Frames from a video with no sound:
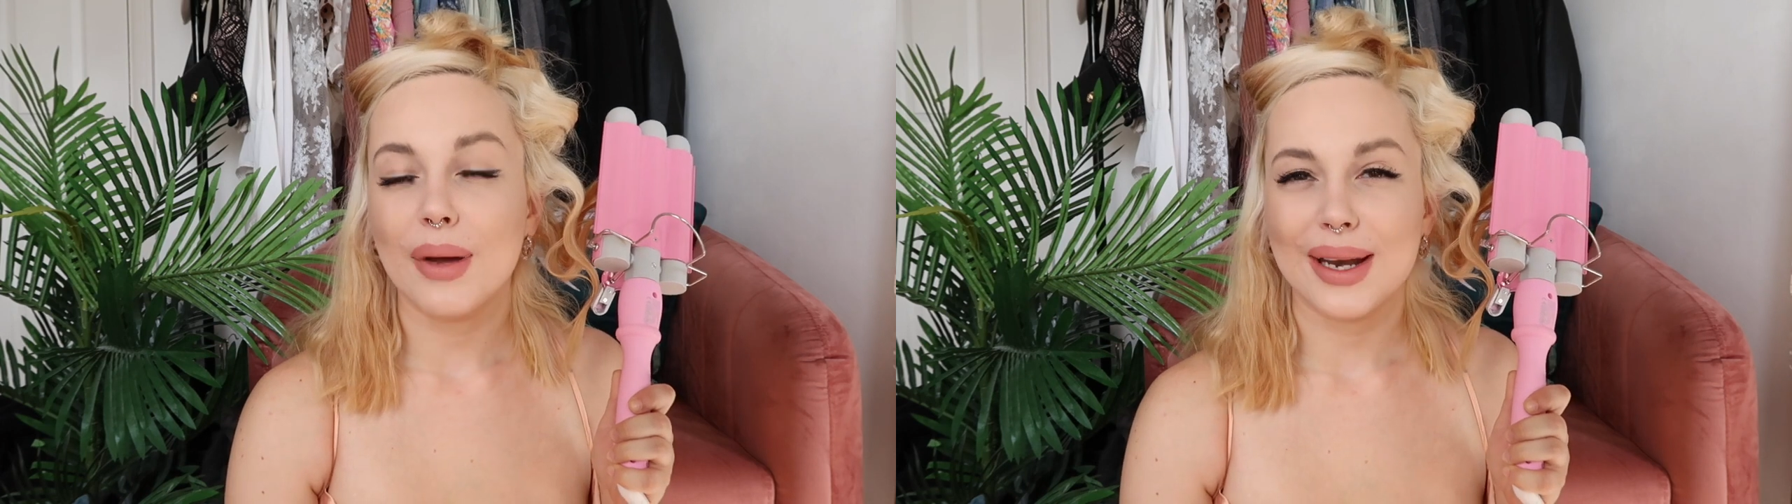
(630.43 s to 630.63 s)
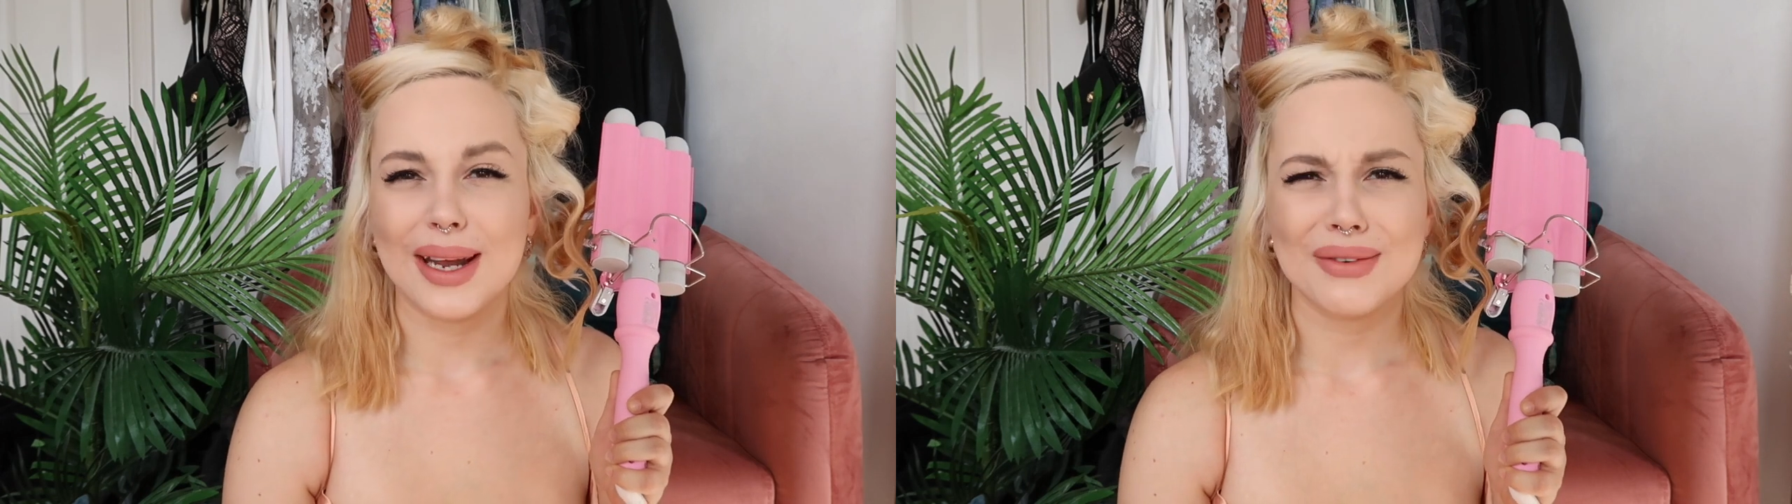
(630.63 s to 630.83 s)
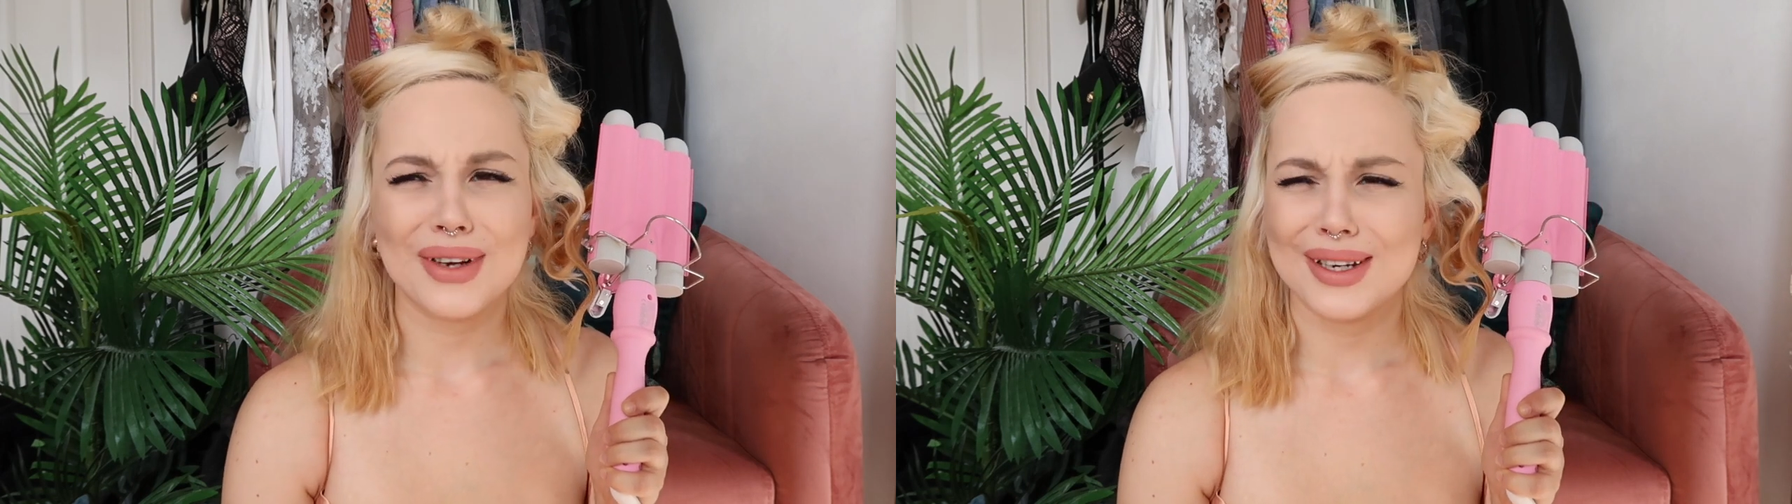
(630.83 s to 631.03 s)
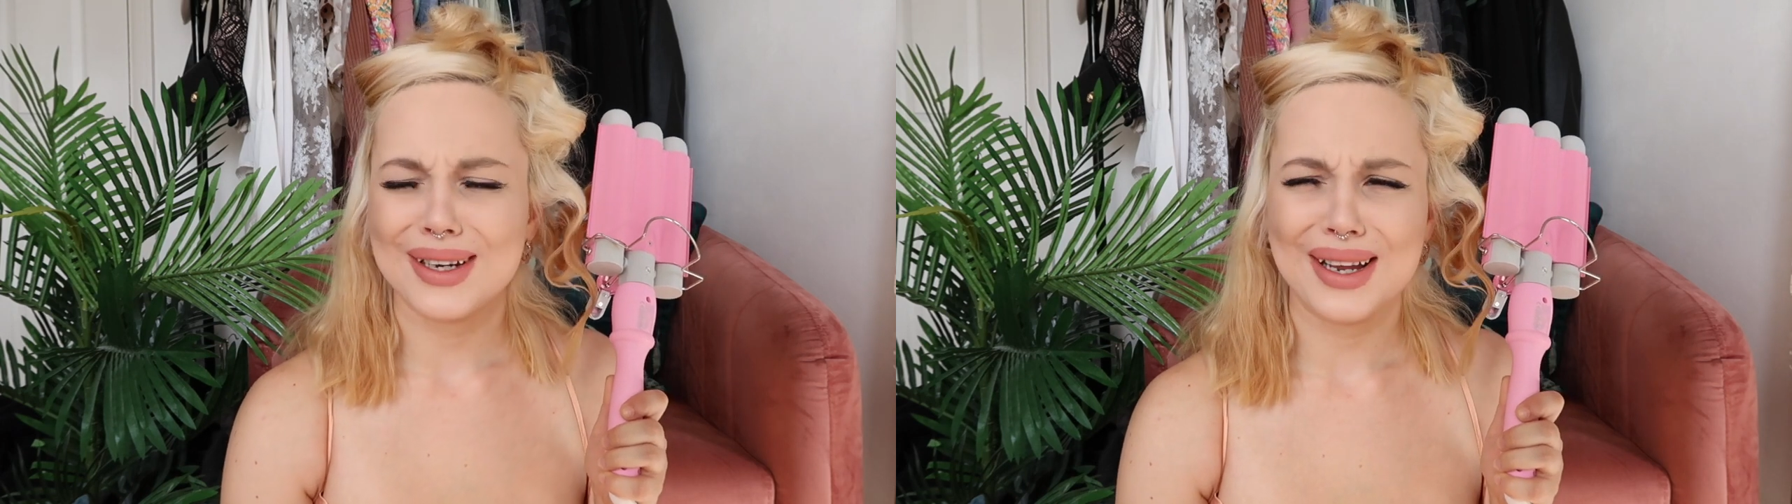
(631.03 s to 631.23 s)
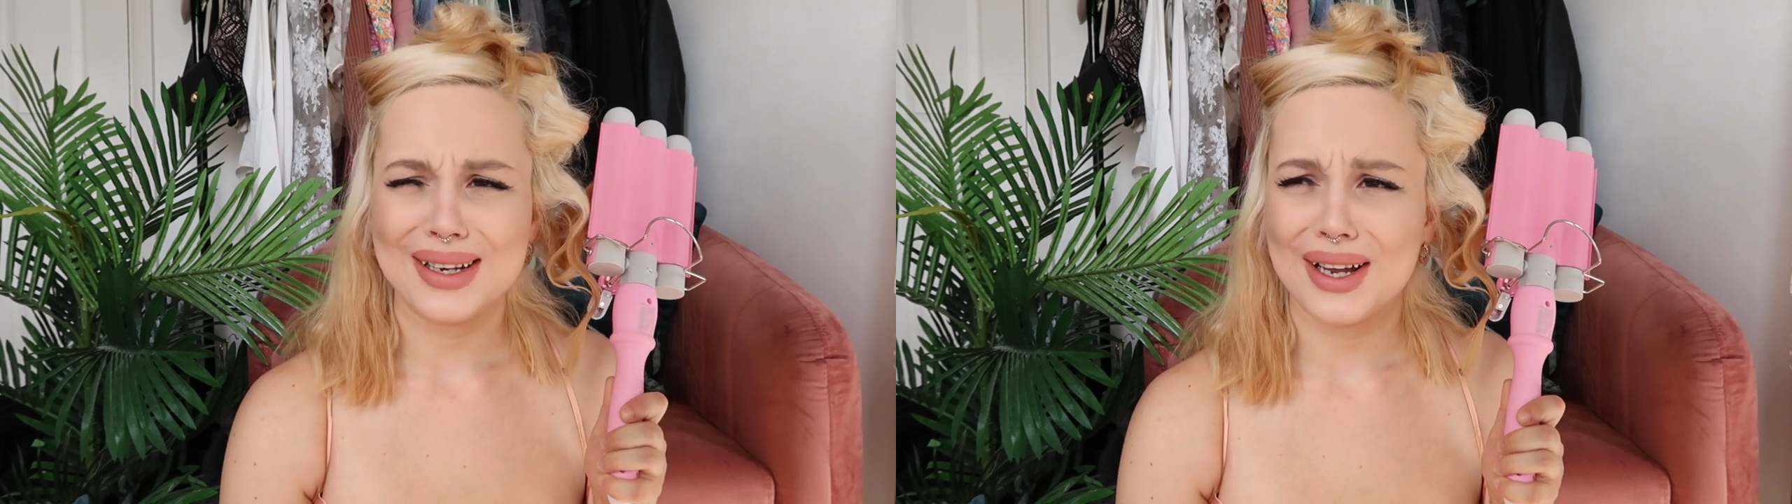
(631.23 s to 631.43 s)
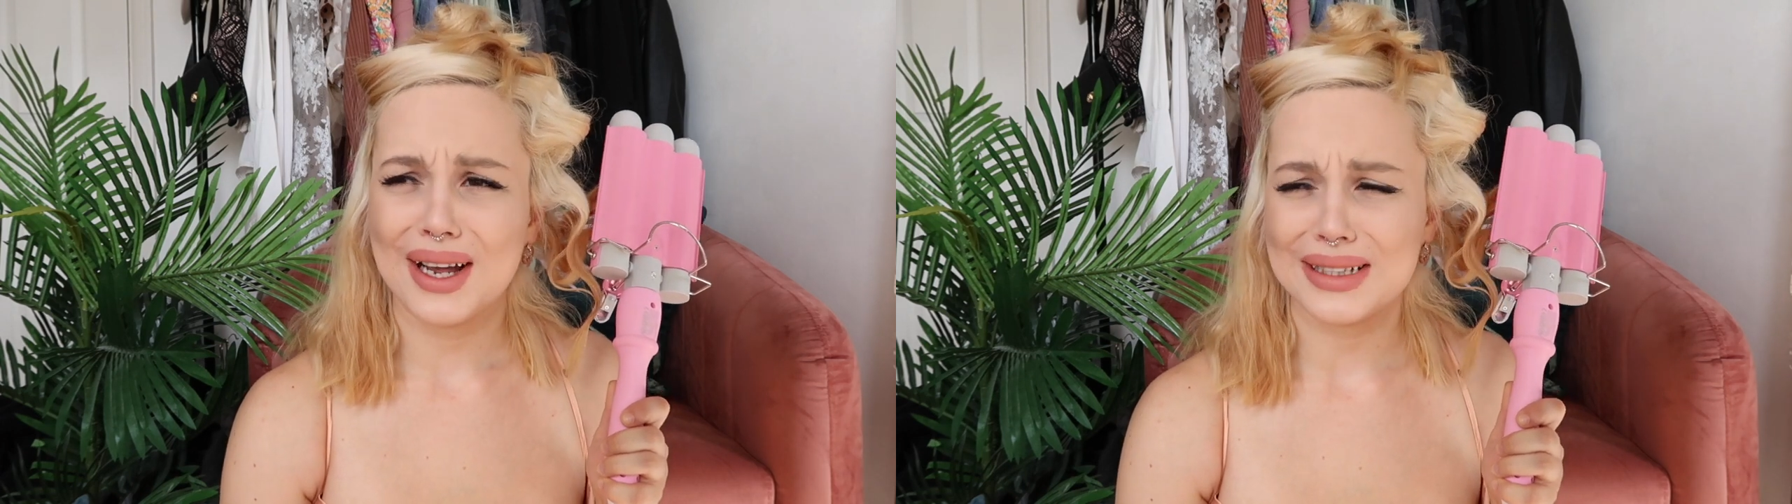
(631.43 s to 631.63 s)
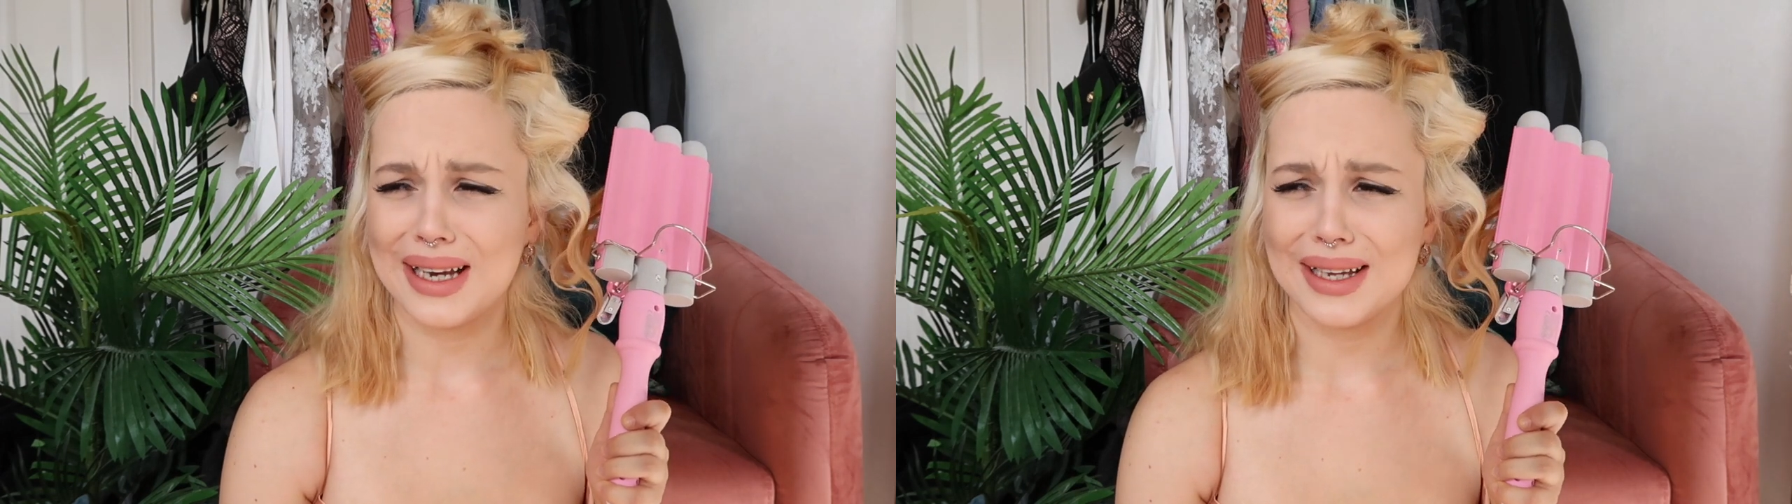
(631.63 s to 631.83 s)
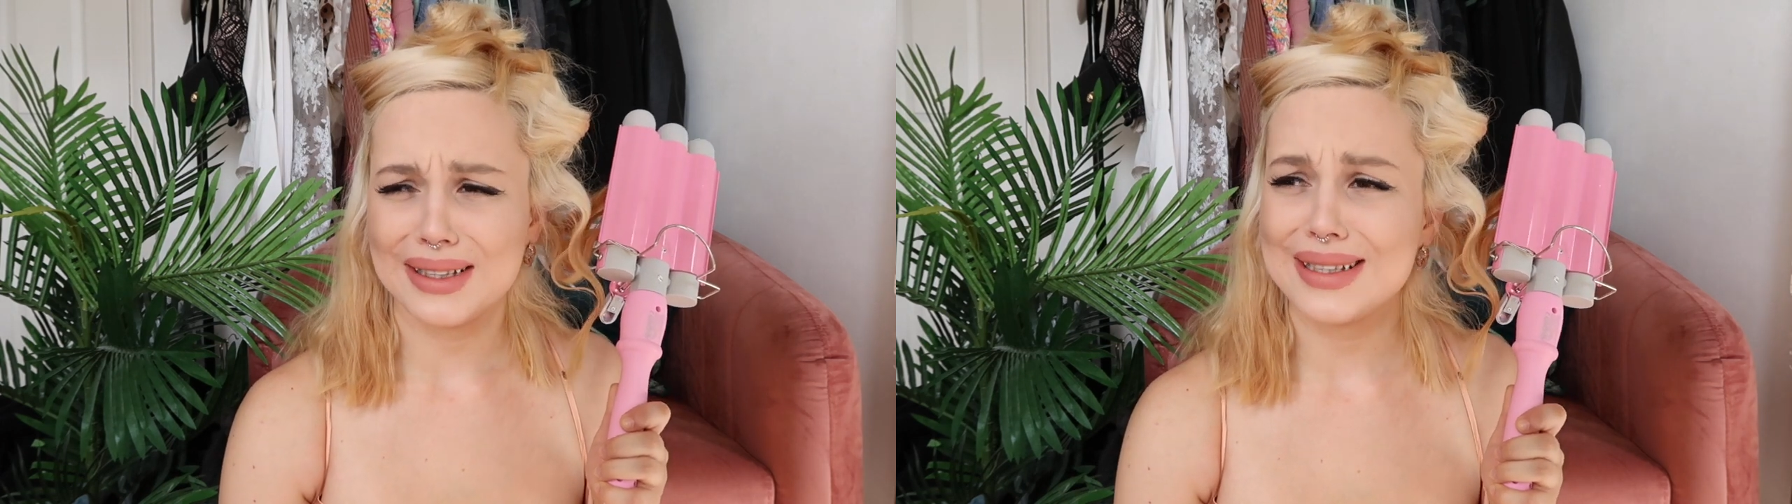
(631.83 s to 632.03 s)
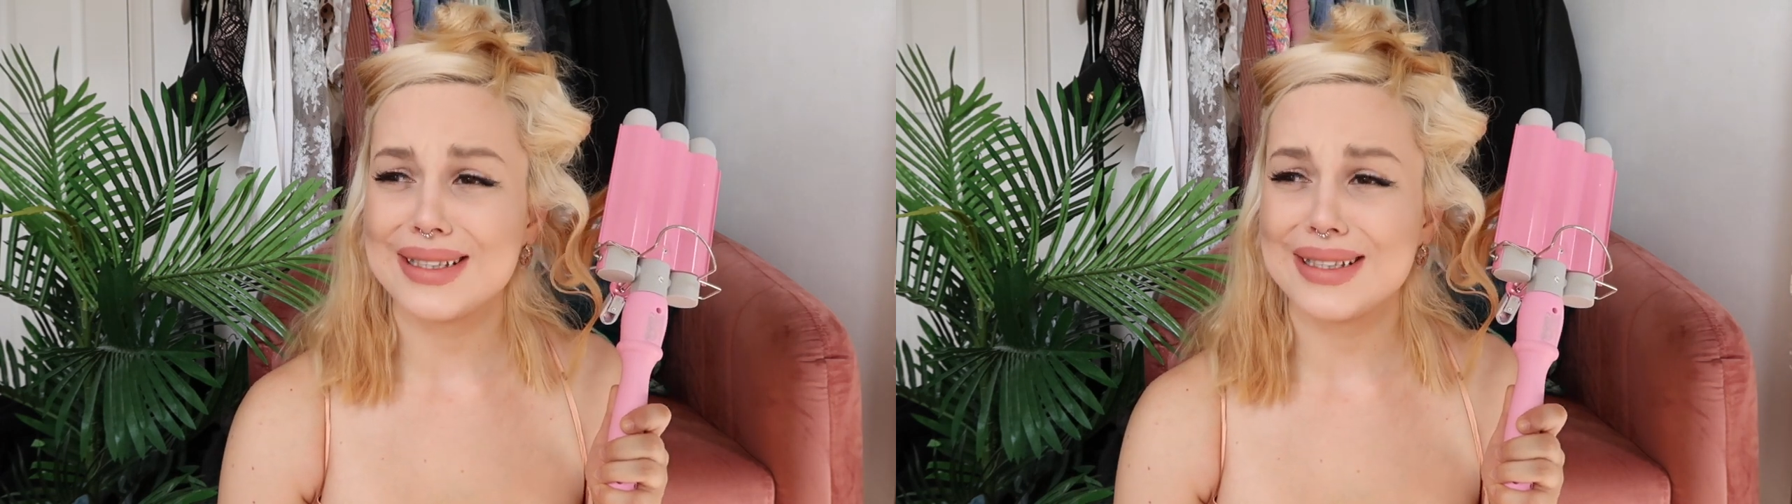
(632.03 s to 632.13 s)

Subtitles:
I have had it cut like